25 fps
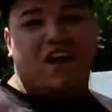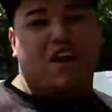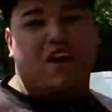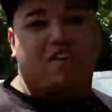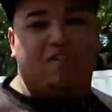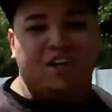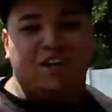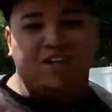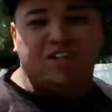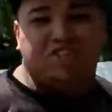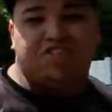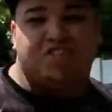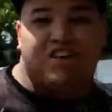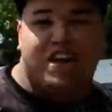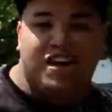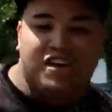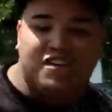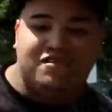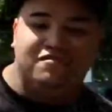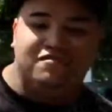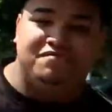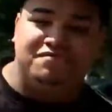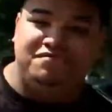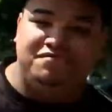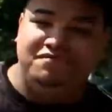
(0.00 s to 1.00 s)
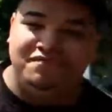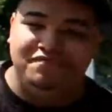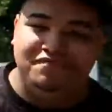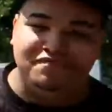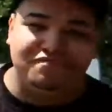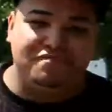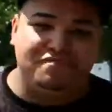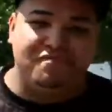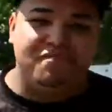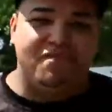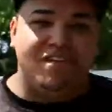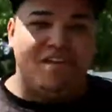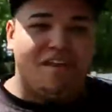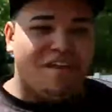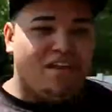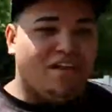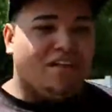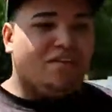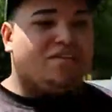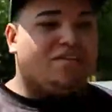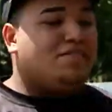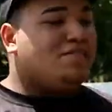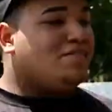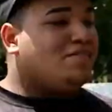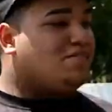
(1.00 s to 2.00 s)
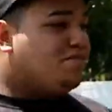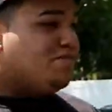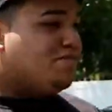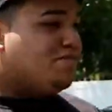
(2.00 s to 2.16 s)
at a racetrack. Racetrack, all right, perfect.